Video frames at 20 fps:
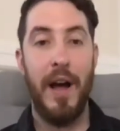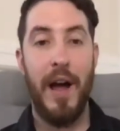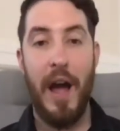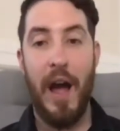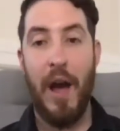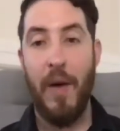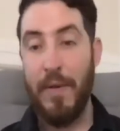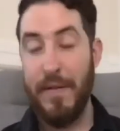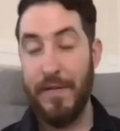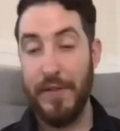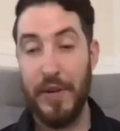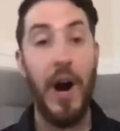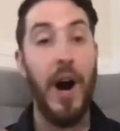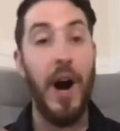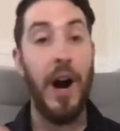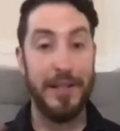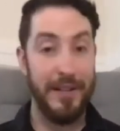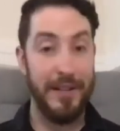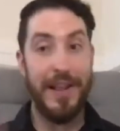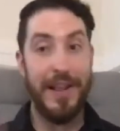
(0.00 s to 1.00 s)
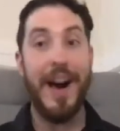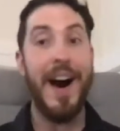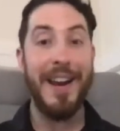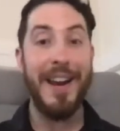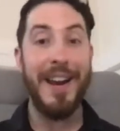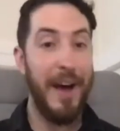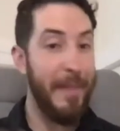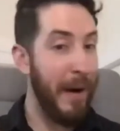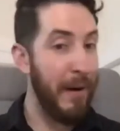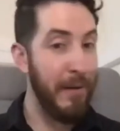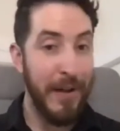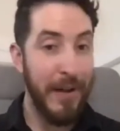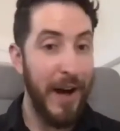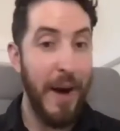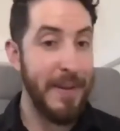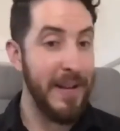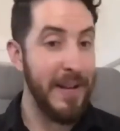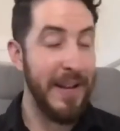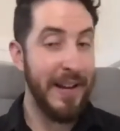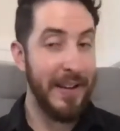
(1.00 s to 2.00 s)
We've talked a lot about
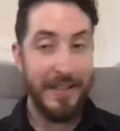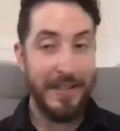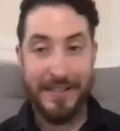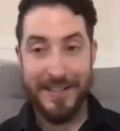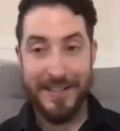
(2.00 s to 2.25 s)
lobbying